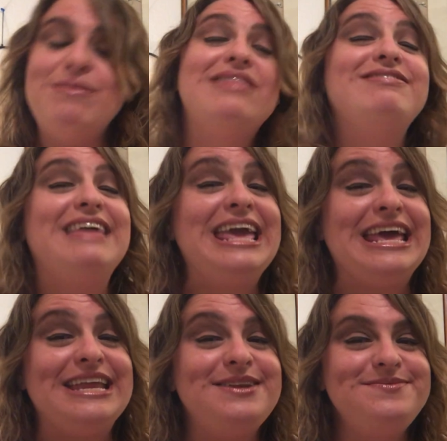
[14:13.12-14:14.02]

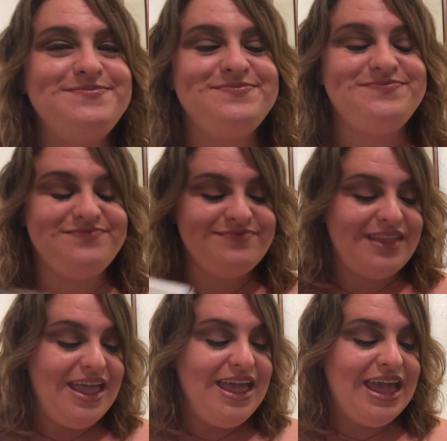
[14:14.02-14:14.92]
Then
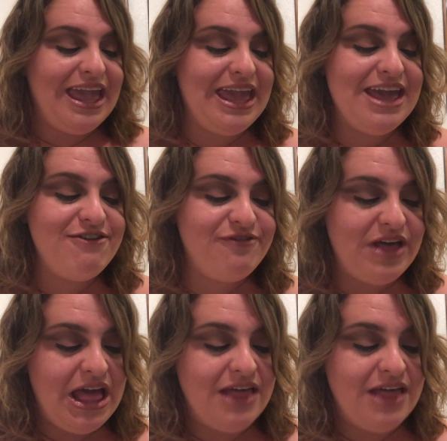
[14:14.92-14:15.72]
if